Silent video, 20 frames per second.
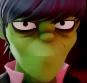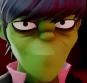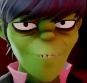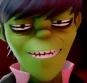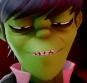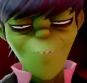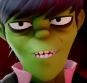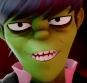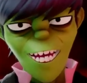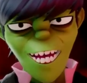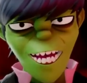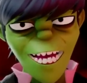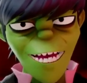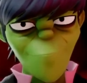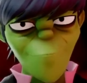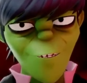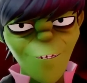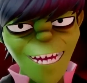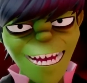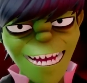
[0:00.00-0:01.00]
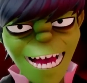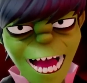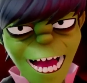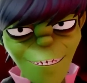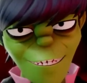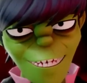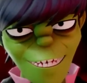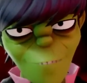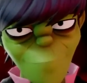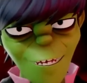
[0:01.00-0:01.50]
bit of a slippery
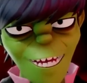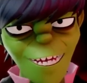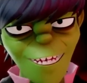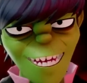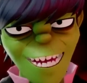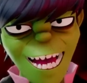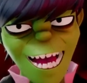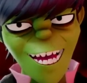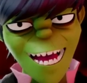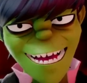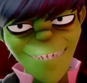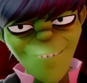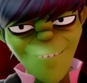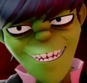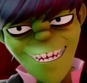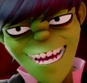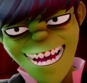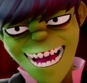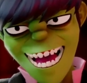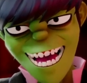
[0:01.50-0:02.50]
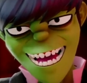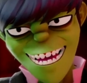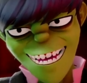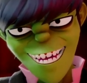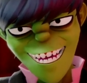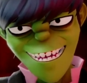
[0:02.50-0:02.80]
customer time, isn't it?